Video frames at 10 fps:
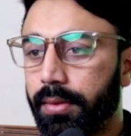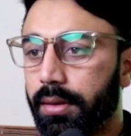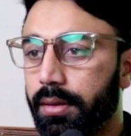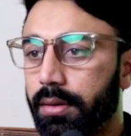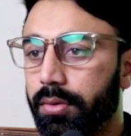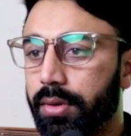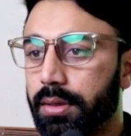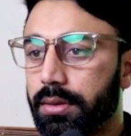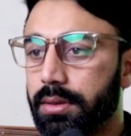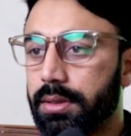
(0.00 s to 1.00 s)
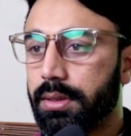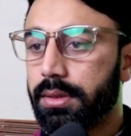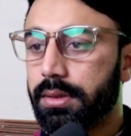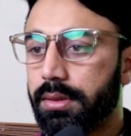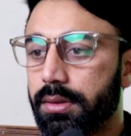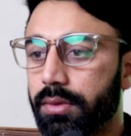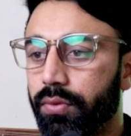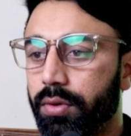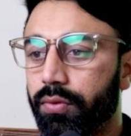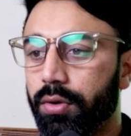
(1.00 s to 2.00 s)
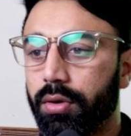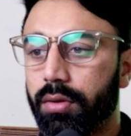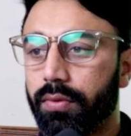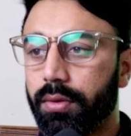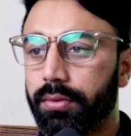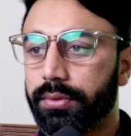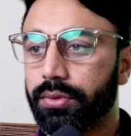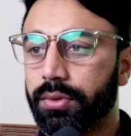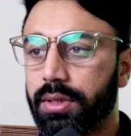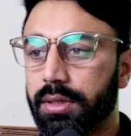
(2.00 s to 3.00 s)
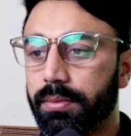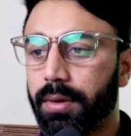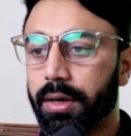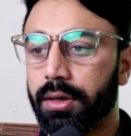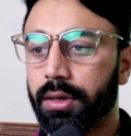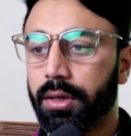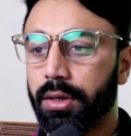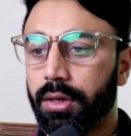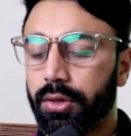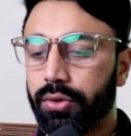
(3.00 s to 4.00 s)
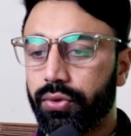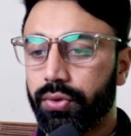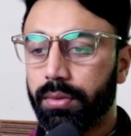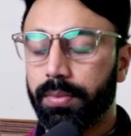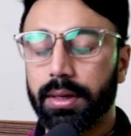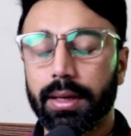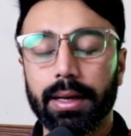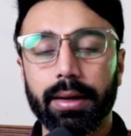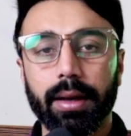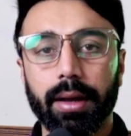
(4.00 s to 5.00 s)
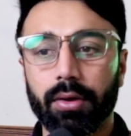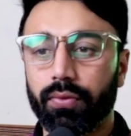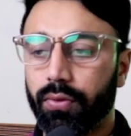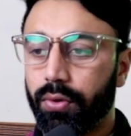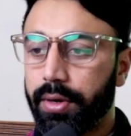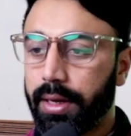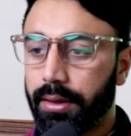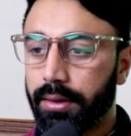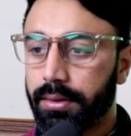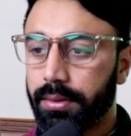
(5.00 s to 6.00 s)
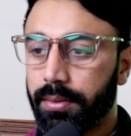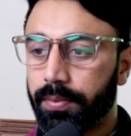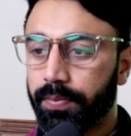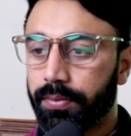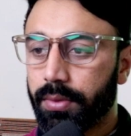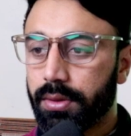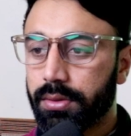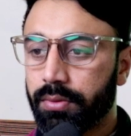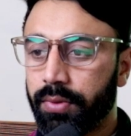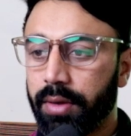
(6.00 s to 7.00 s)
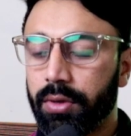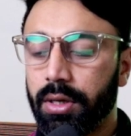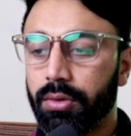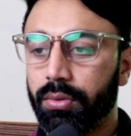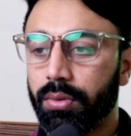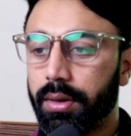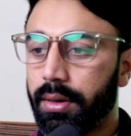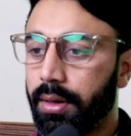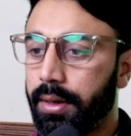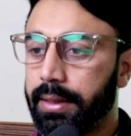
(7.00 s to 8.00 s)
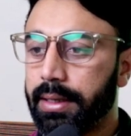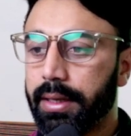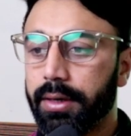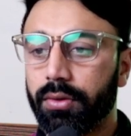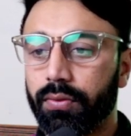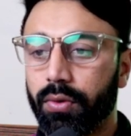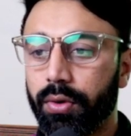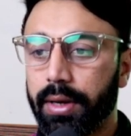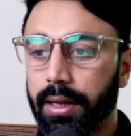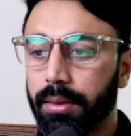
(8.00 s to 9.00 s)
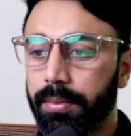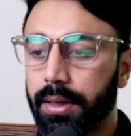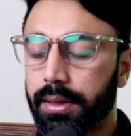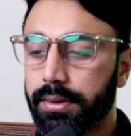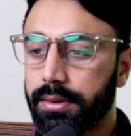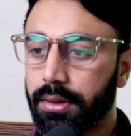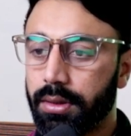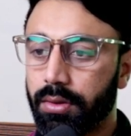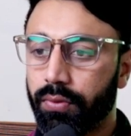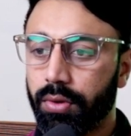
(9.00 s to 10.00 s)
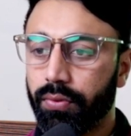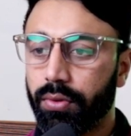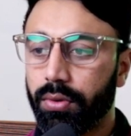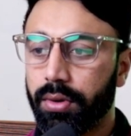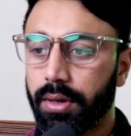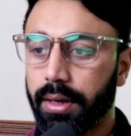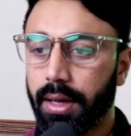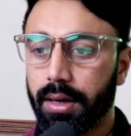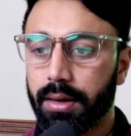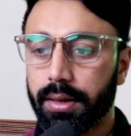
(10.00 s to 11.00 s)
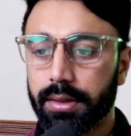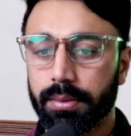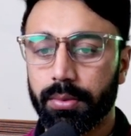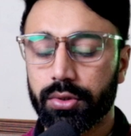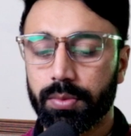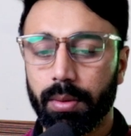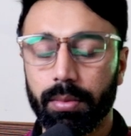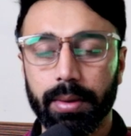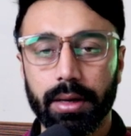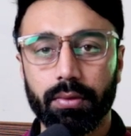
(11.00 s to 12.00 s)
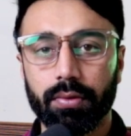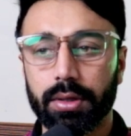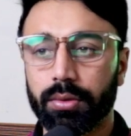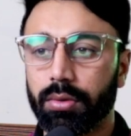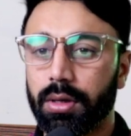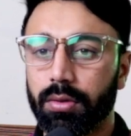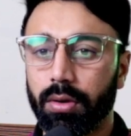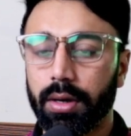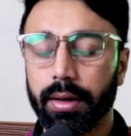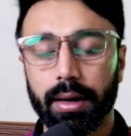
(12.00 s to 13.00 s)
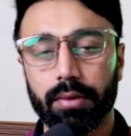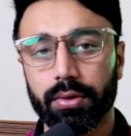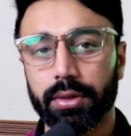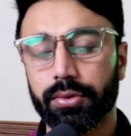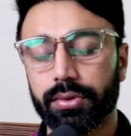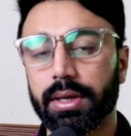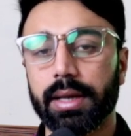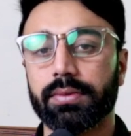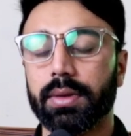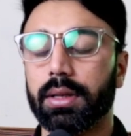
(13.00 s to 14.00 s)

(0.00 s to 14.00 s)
Okay, this is 404 not found. So this page should be declared at 410. So why we need to declare it 410? Because 404 error is the most problematic for the Google crawler and for the user as well.